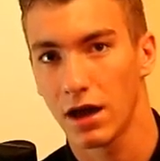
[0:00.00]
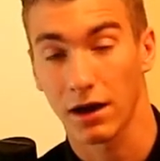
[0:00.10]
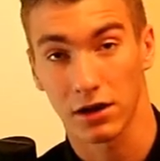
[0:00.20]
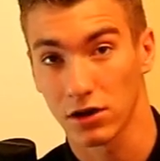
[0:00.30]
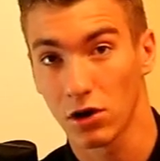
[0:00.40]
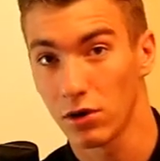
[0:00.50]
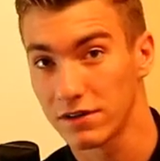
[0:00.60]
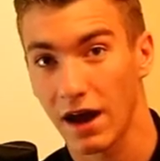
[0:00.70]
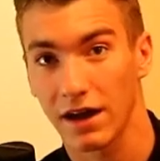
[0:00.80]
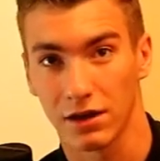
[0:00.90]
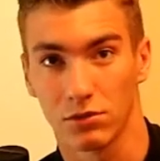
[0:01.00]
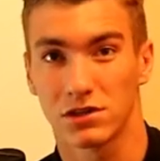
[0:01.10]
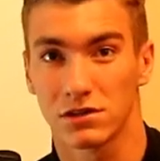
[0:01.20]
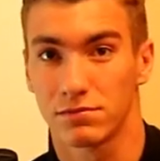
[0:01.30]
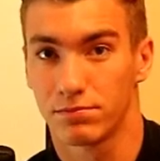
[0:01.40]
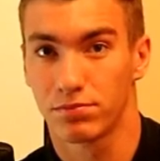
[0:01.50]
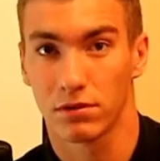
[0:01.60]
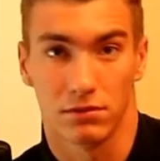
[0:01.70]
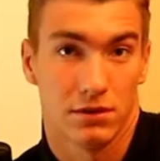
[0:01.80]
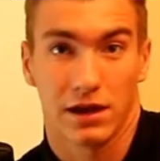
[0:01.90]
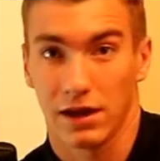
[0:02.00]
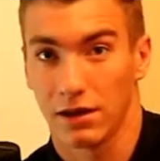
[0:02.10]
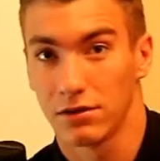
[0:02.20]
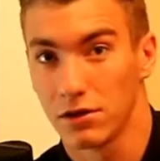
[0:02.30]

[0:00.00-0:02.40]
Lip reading: I'm going to go attack it, which is like,